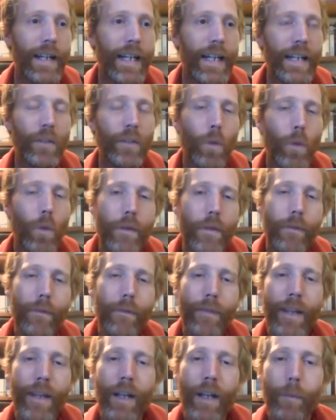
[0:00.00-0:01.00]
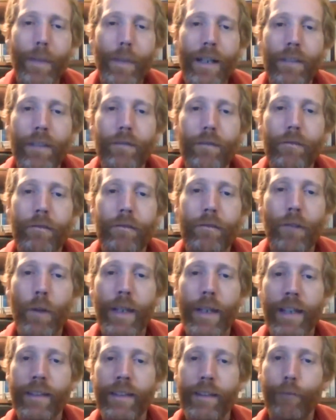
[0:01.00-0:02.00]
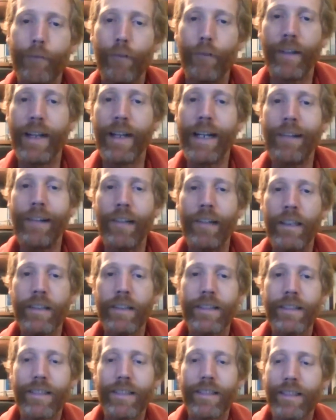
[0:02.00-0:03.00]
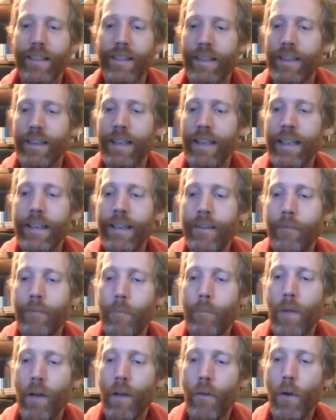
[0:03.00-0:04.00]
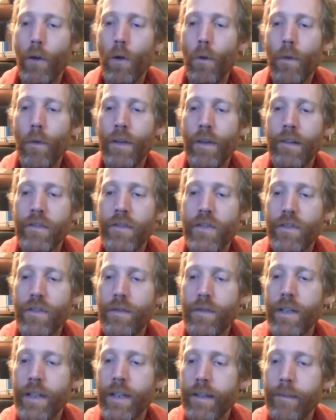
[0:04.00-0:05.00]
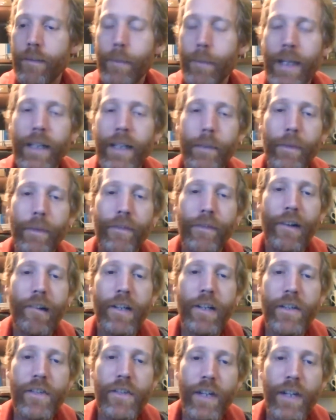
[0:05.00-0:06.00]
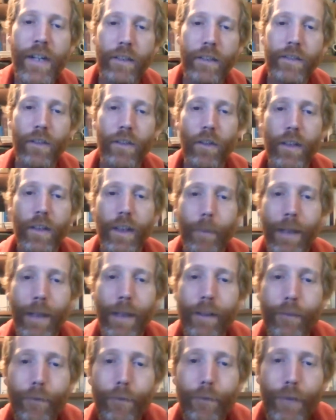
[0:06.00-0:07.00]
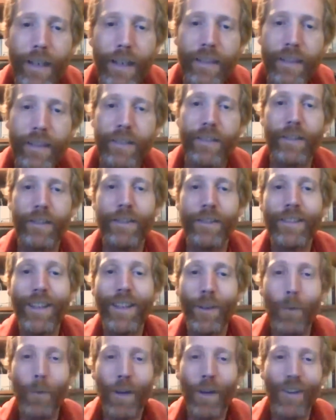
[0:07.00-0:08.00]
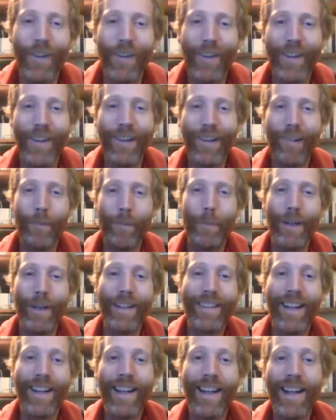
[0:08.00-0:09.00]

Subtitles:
It's one thing about growing in different areas, although you're making me very jealous talking about figs and whatnot. But